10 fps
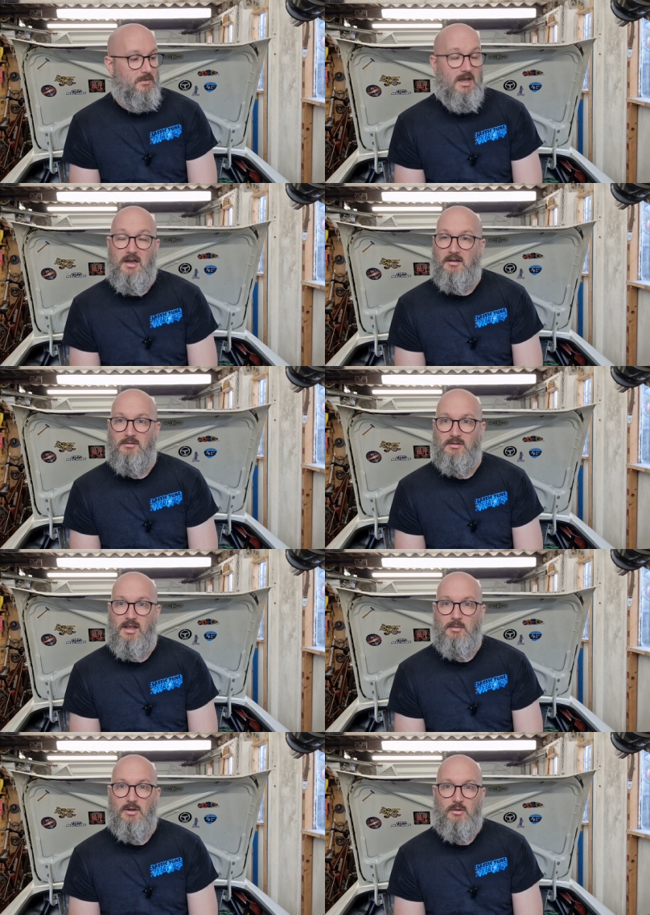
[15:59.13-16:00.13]
yeah,
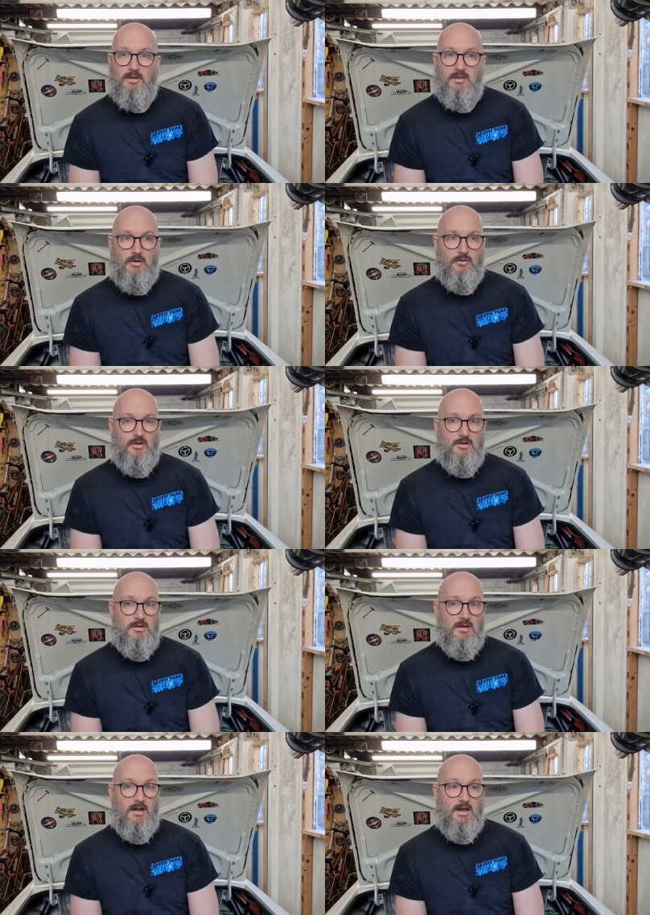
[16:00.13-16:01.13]
let me know what your thoughts are.
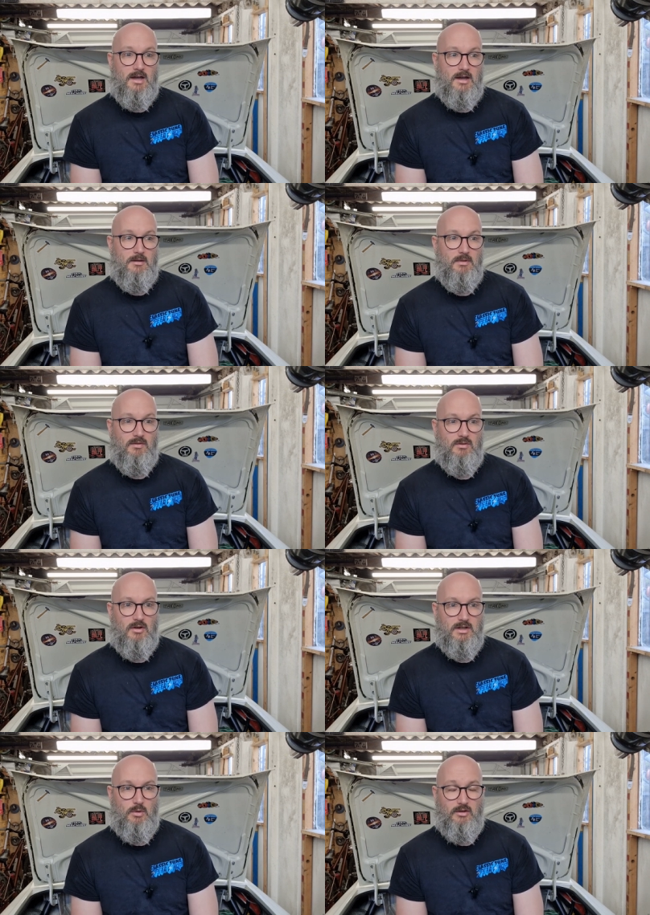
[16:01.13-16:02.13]
Um, if you've
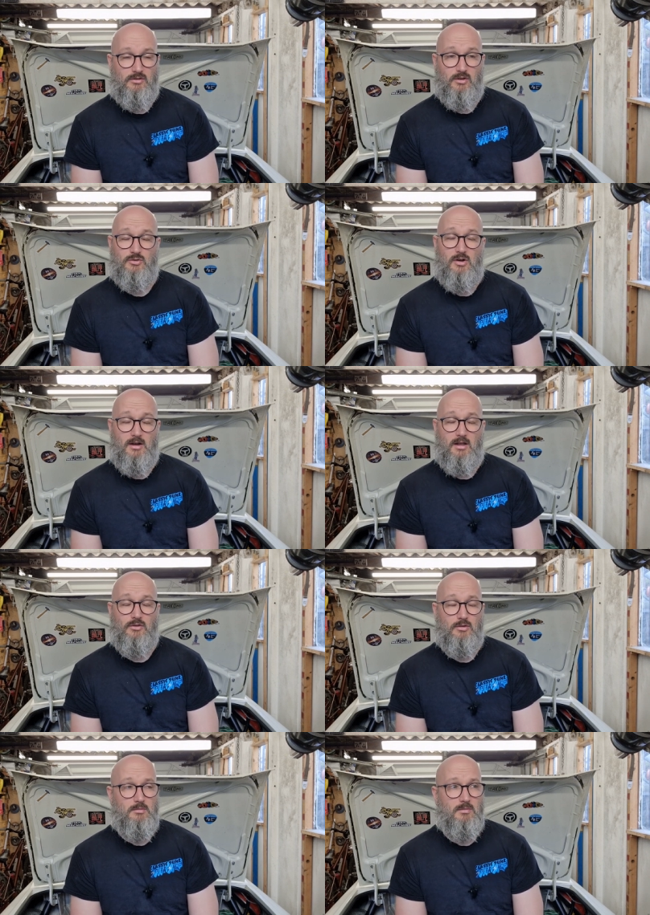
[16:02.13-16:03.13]
got any questions, I'll try and
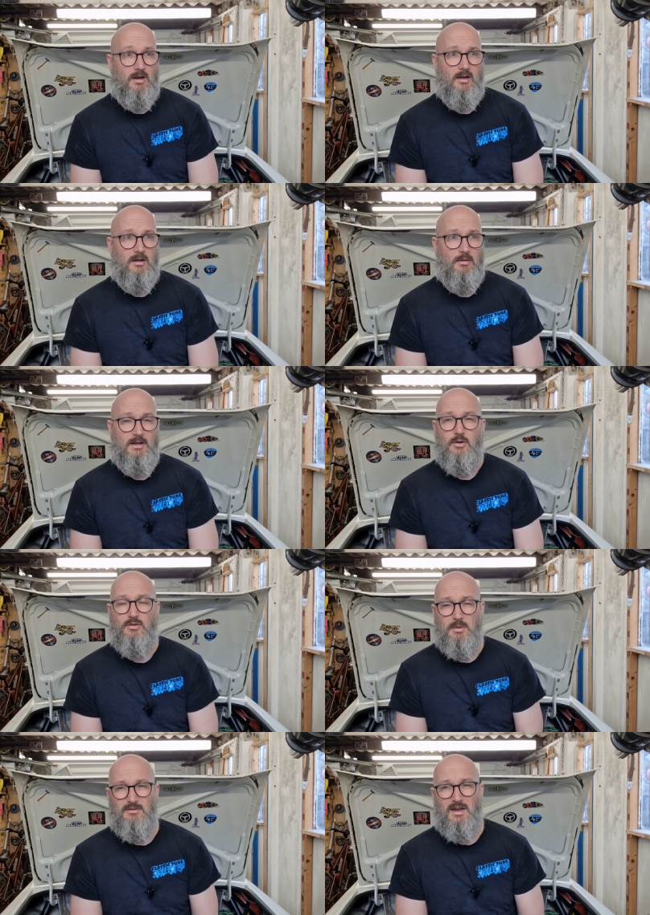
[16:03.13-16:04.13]
answer them. Um, I know
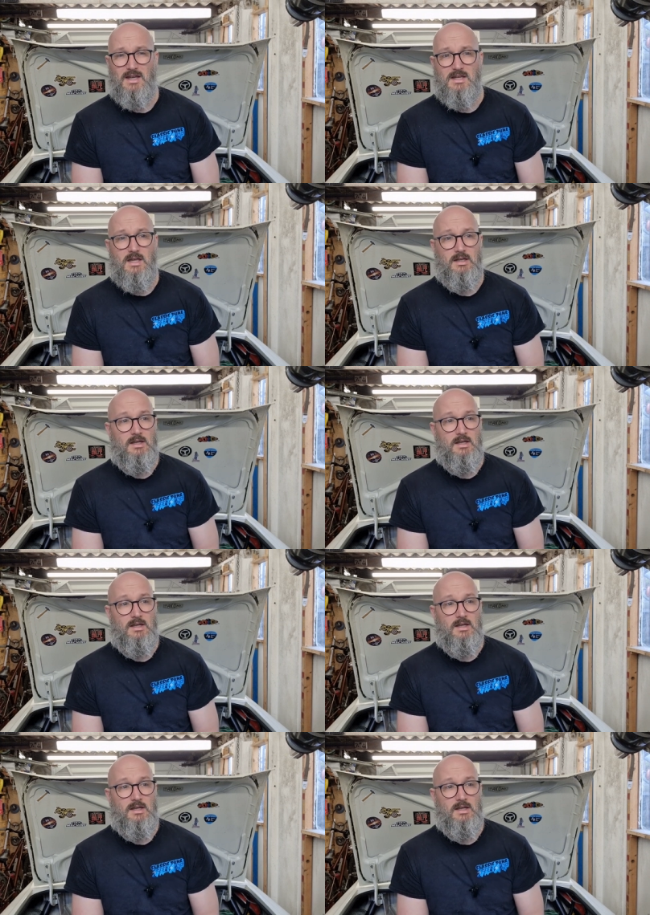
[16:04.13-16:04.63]
it's a bit vague.